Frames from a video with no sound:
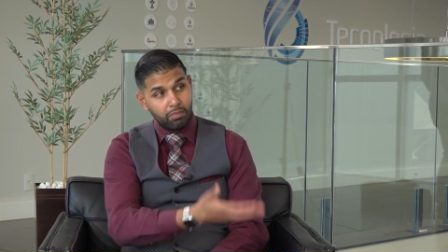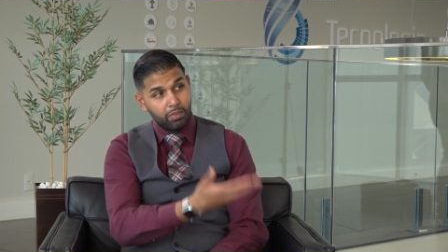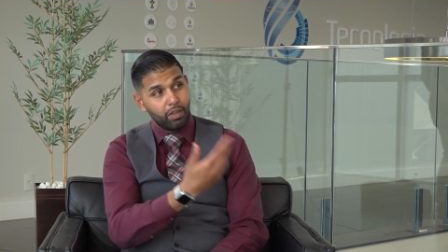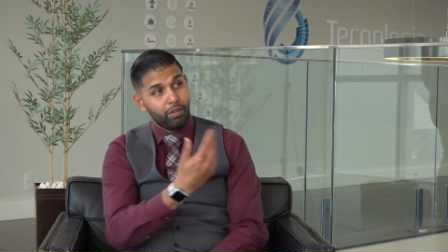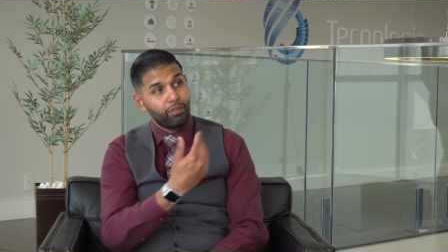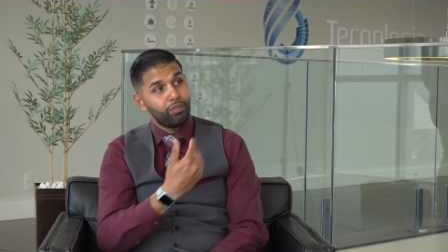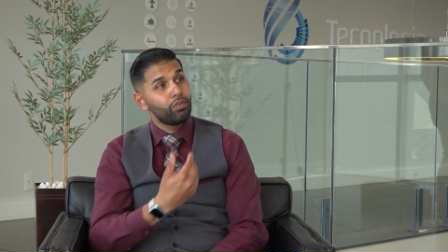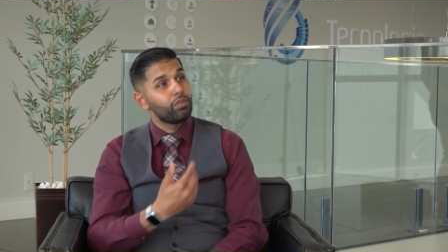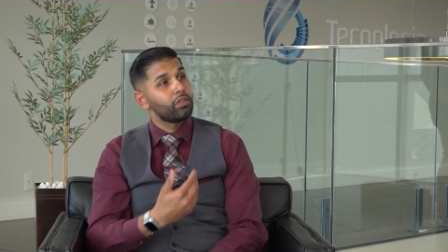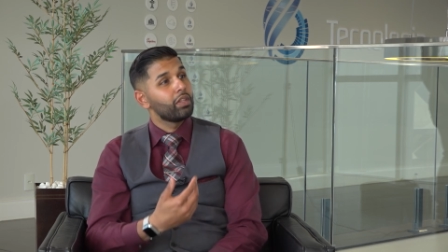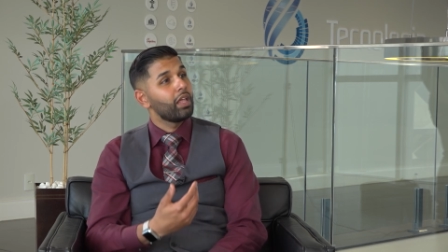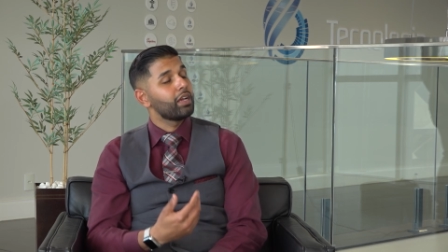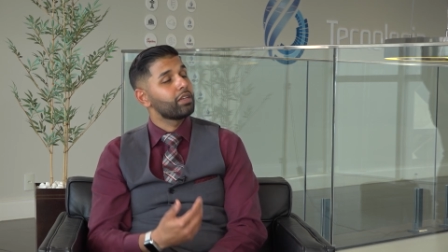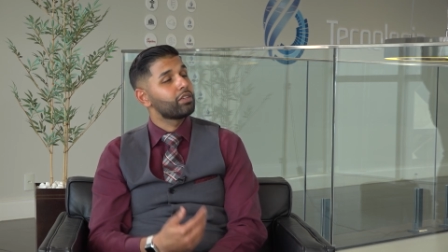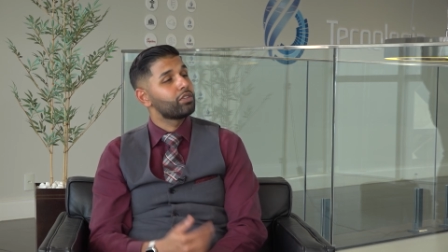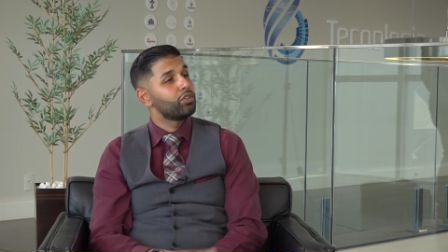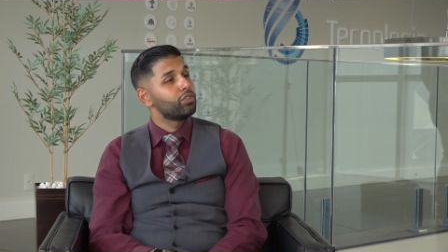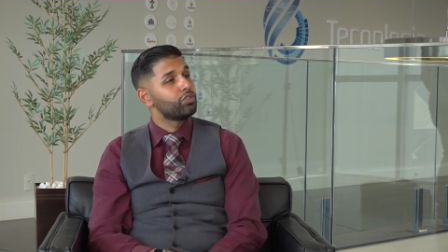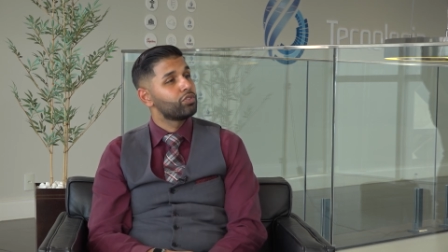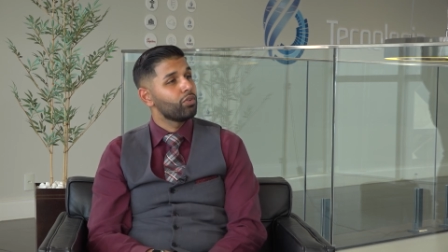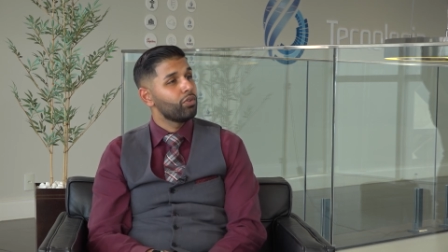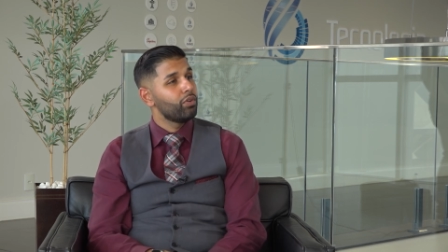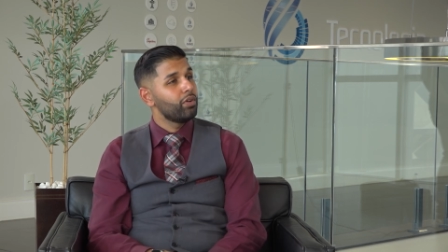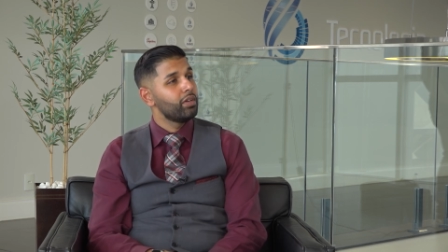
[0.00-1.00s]
If you'd like to
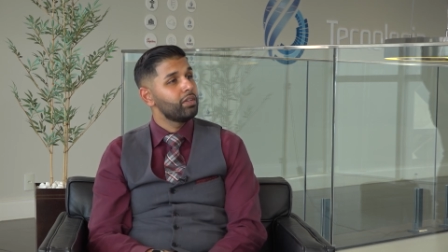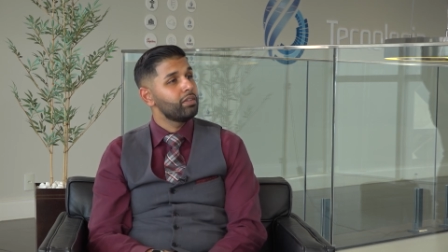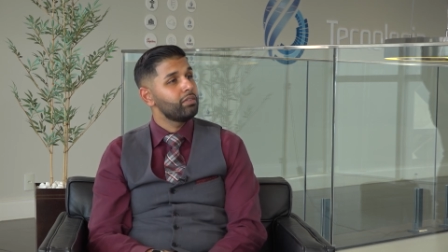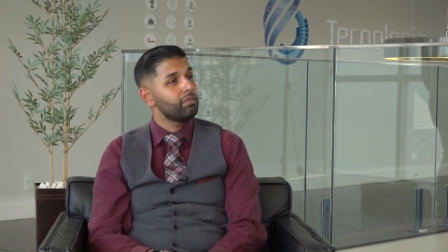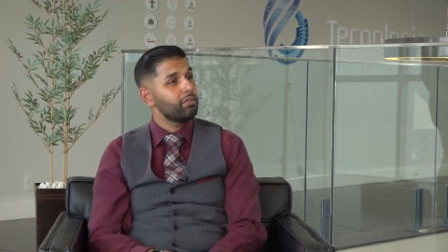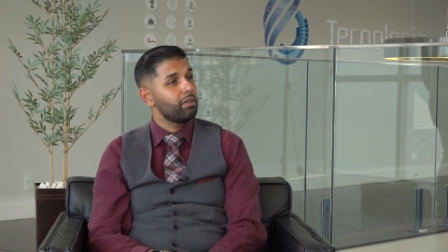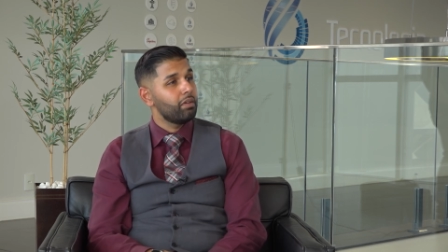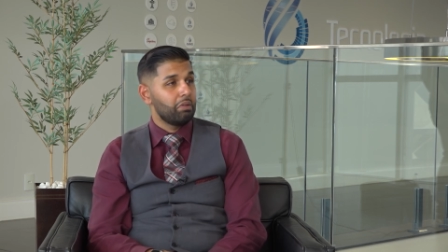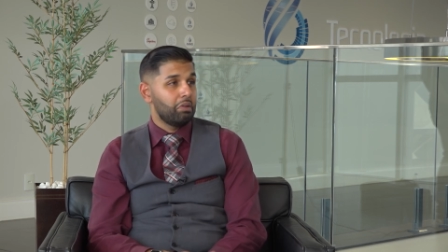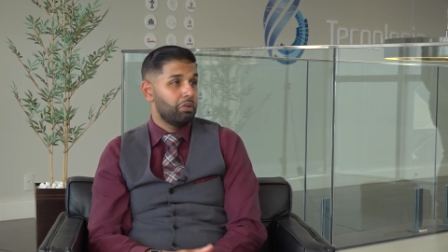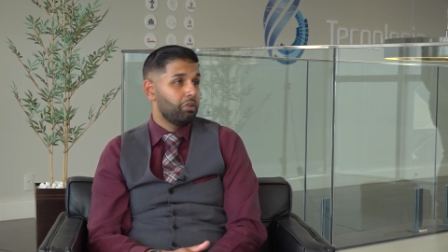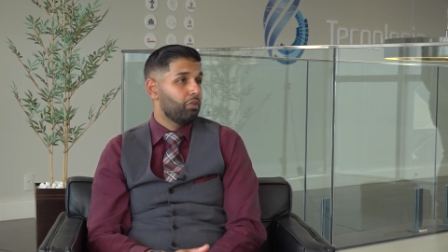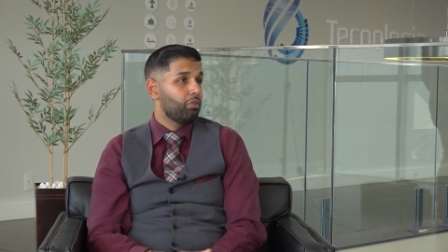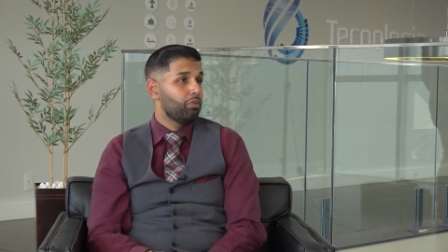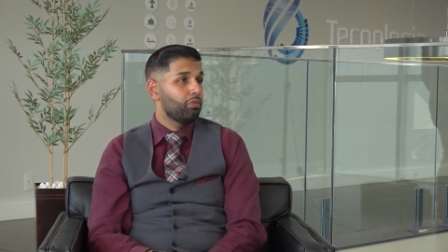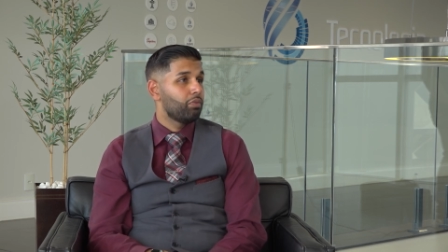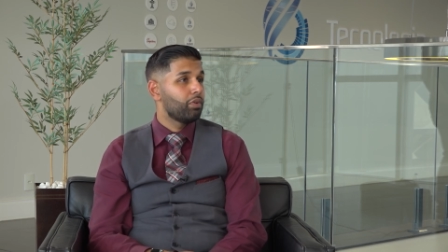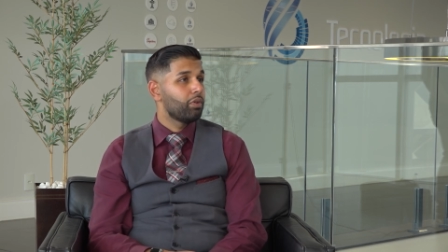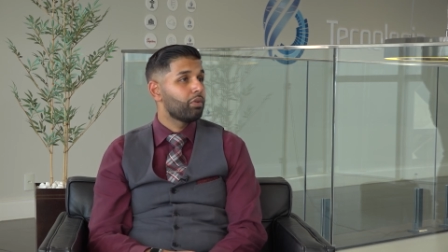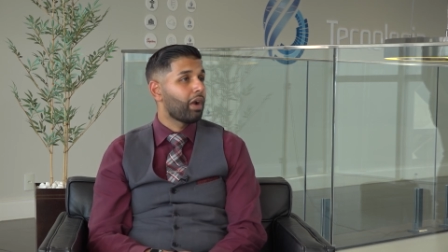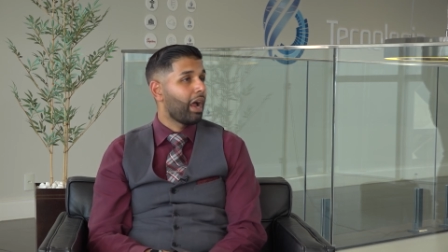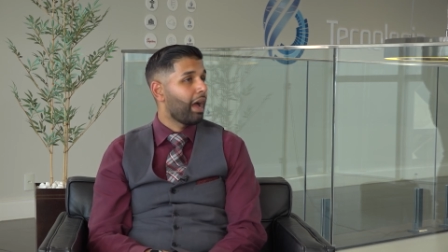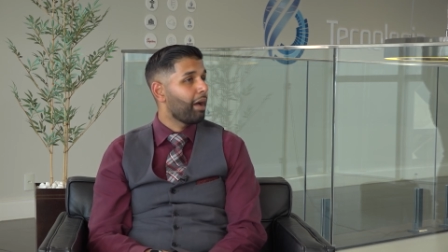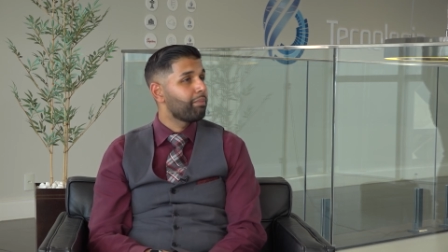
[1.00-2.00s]
join, you know,
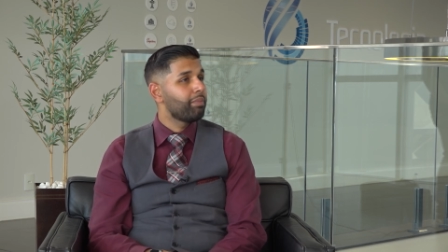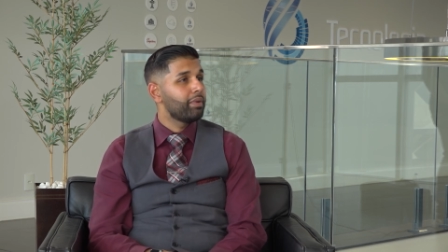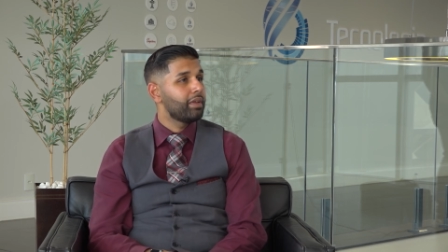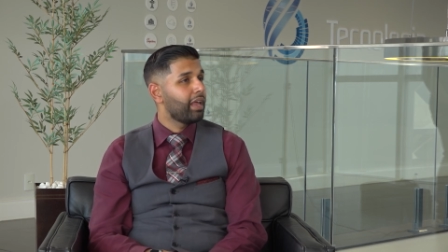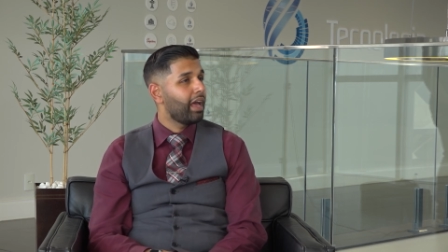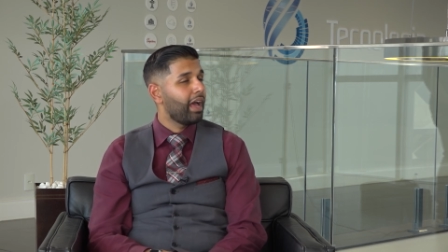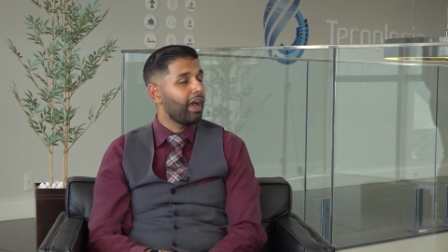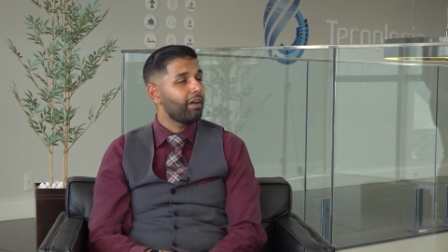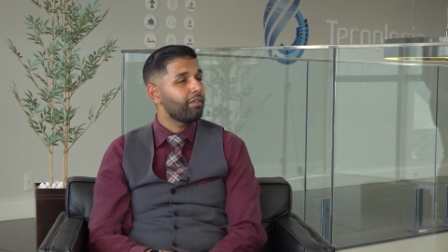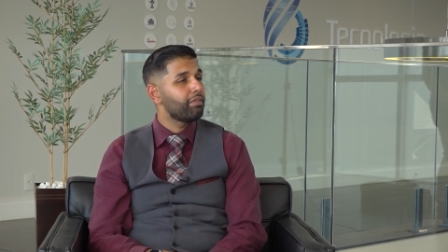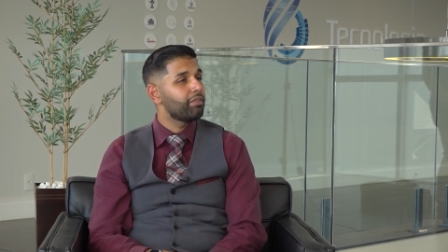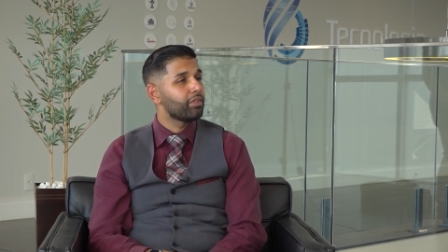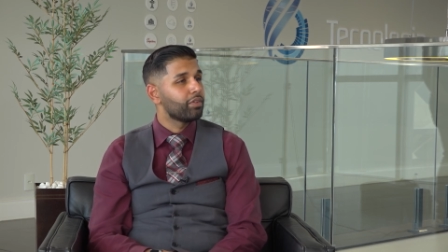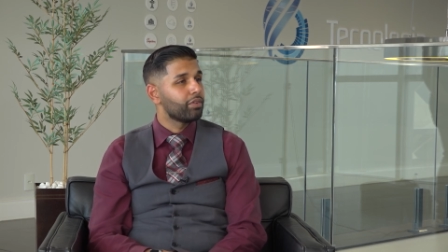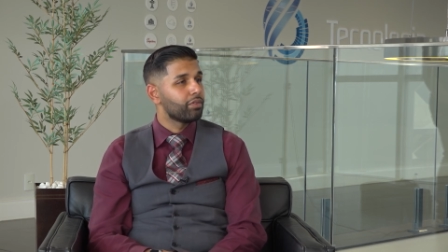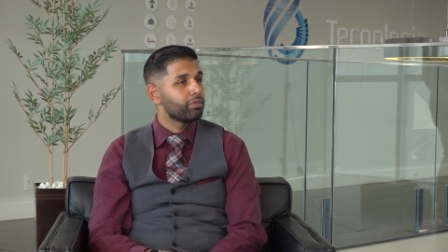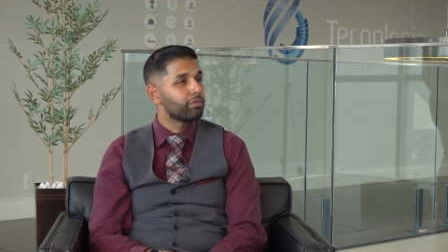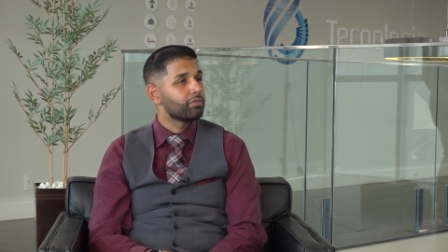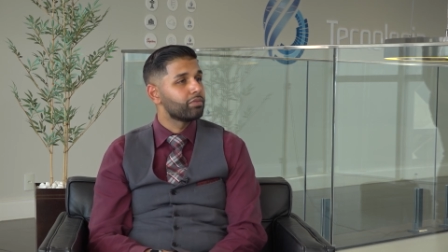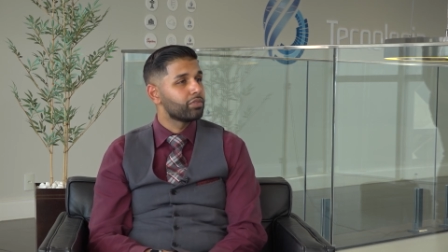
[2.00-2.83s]
we are happy to have you."